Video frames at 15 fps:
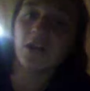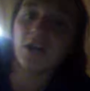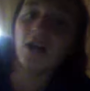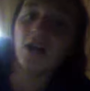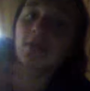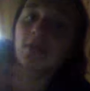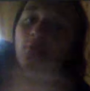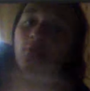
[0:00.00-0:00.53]

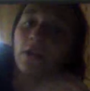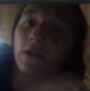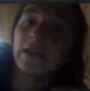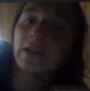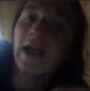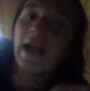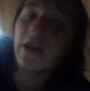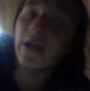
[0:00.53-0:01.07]
on what an
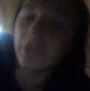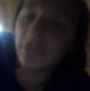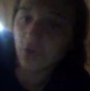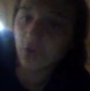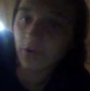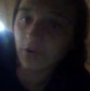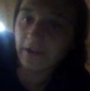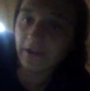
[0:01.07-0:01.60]

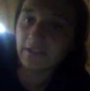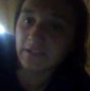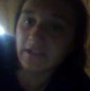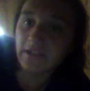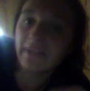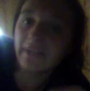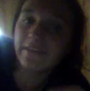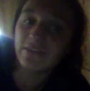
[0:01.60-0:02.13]
alicorn is
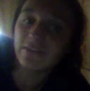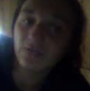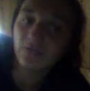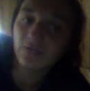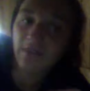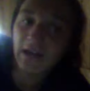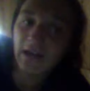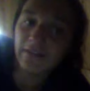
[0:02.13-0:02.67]
and the history
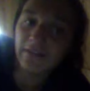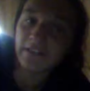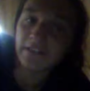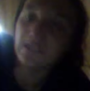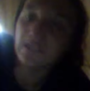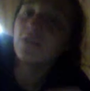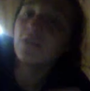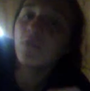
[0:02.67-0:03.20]
behind that.
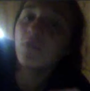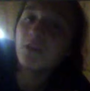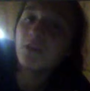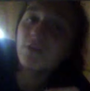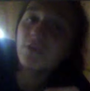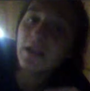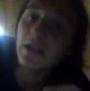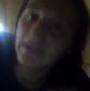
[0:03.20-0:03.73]
We do
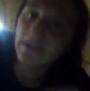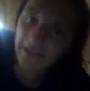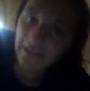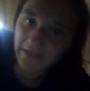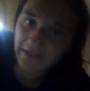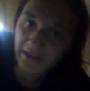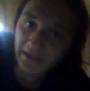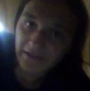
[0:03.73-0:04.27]
not need
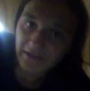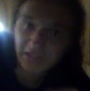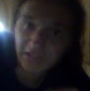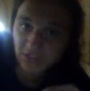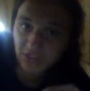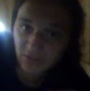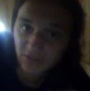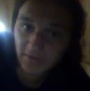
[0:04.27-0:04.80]
that.
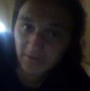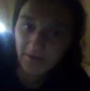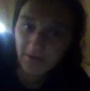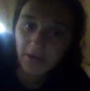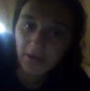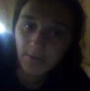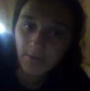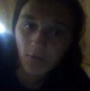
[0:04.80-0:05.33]
This should be
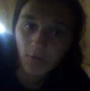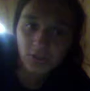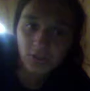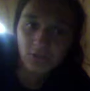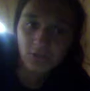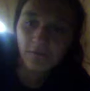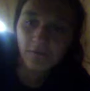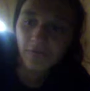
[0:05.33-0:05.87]
more
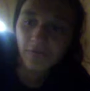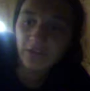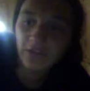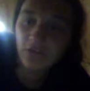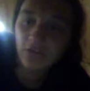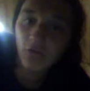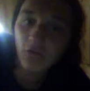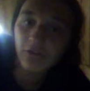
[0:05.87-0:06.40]
so for the
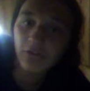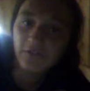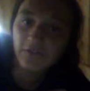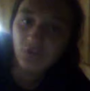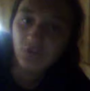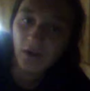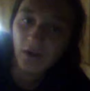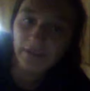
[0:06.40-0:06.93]
growth of
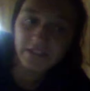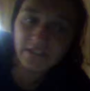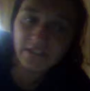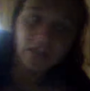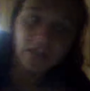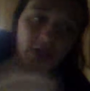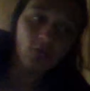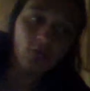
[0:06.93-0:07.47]
Twilight,
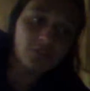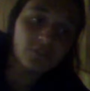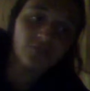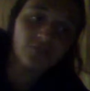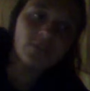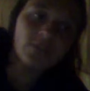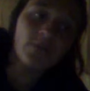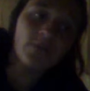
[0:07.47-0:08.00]
which for
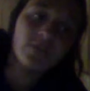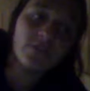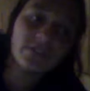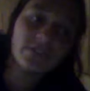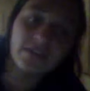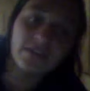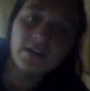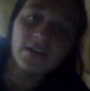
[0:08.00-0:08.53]
some
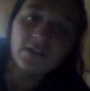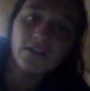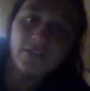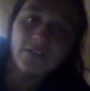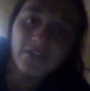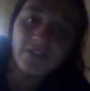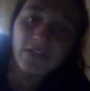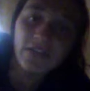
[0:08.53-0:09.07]
reason,
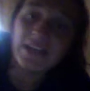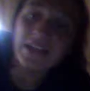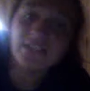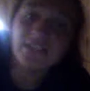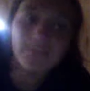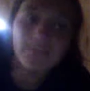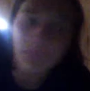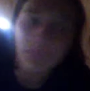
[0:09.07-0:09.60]

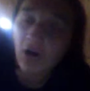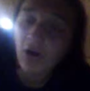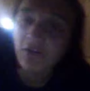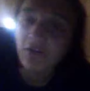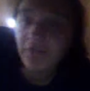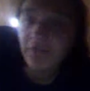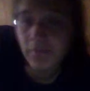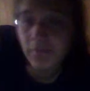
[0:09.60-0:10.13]
that's part
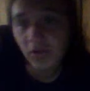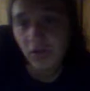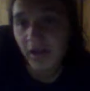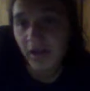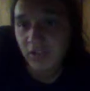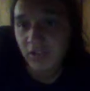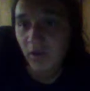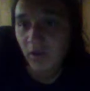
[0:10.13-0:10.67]
of the
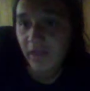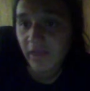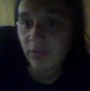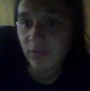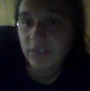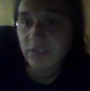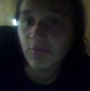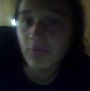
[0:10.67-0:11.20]
plot. Twilight
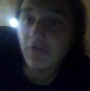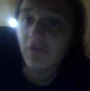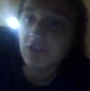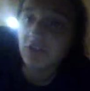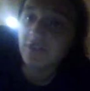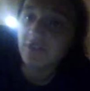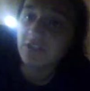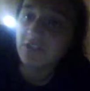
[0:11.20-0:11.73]
wants to prove
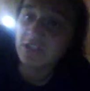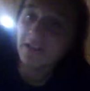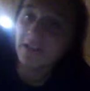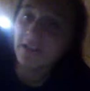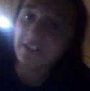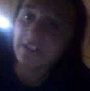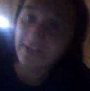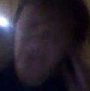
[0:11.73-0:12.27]
herself to
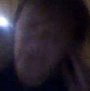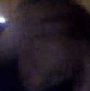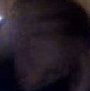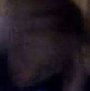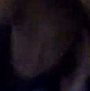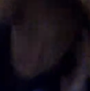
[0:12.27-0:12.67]
Celestia. After